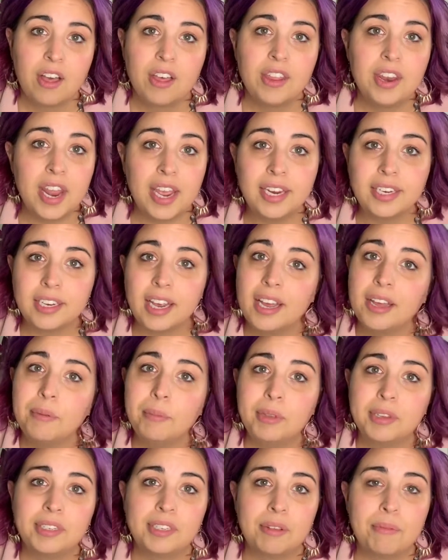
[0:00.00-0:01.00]

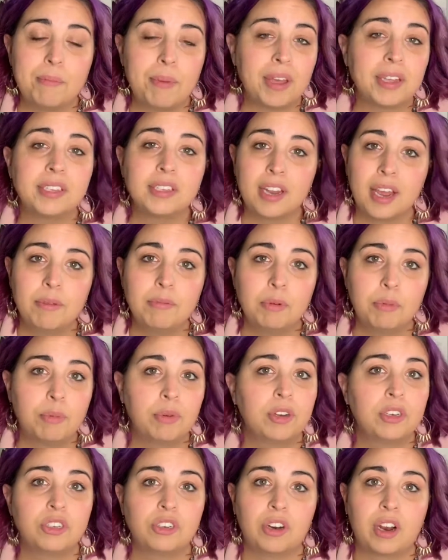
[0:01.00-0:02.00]
Nighttime is the best time to
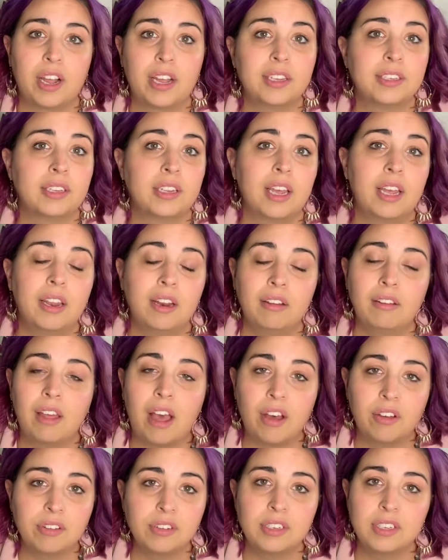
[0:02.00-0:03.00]
moisturize. It
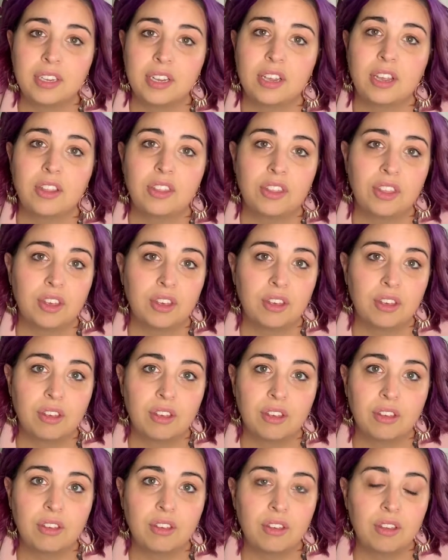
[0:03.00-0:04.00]
allows
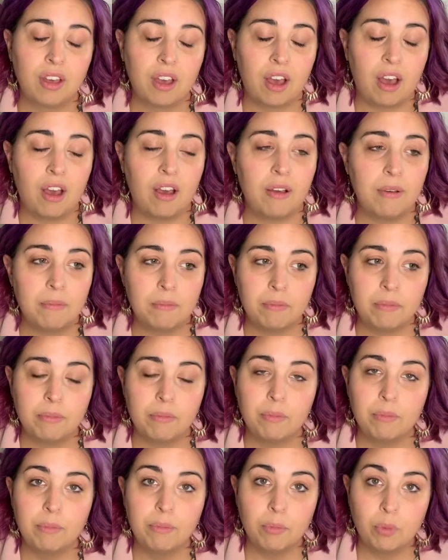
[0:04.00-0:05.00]
the
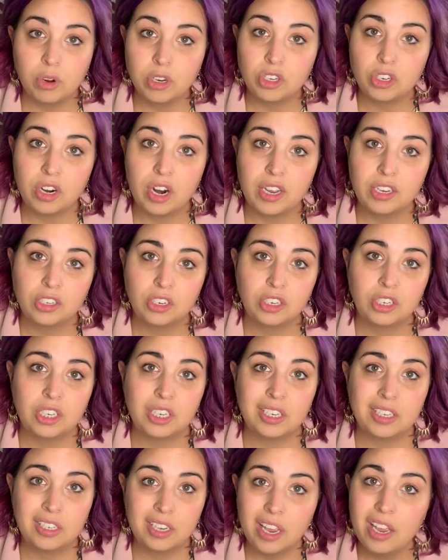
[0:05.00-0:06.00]
moisturizer to
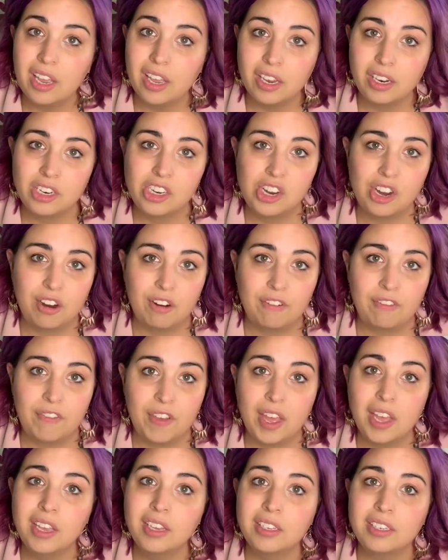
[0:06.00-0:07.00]
sink into your
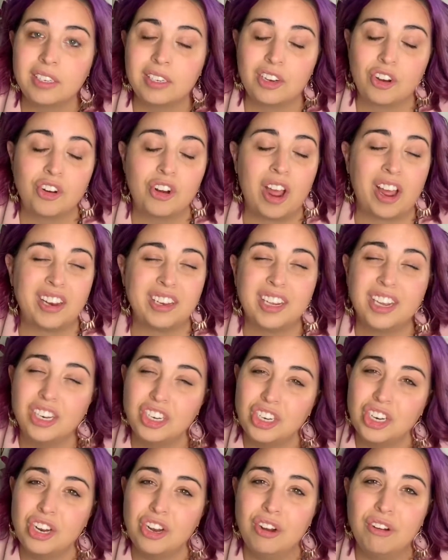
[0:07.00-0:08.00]
face. You're not
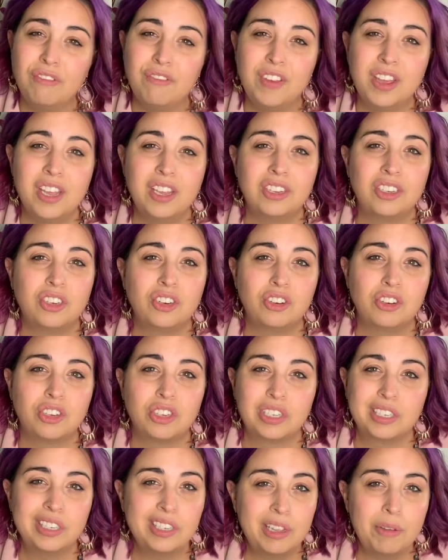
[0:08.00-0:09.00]
touching your face, you're
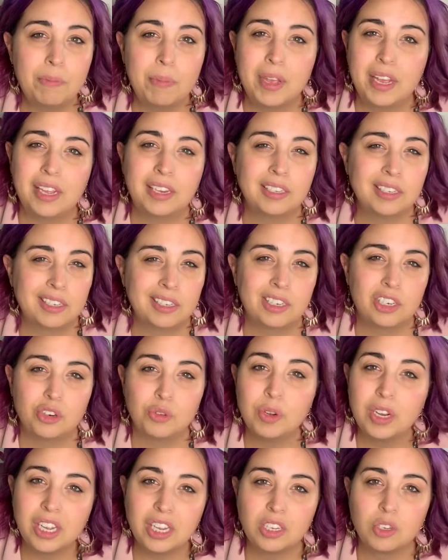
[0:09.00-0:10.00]
just sleeping. It's
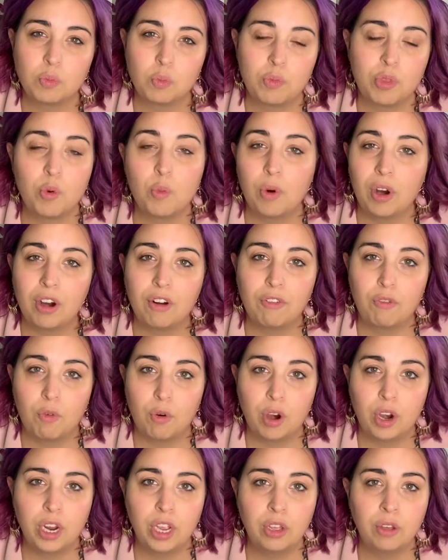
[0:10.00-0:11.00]
doing the work
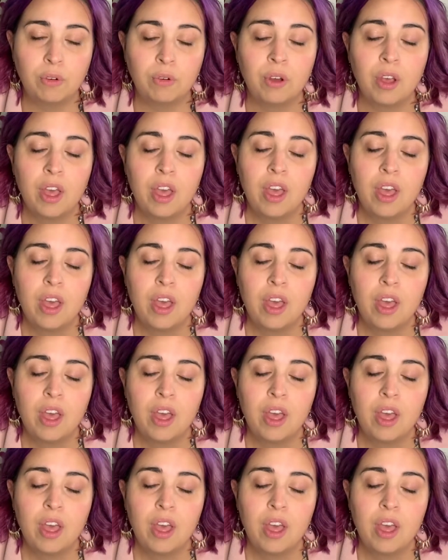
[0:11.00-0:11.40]
for you.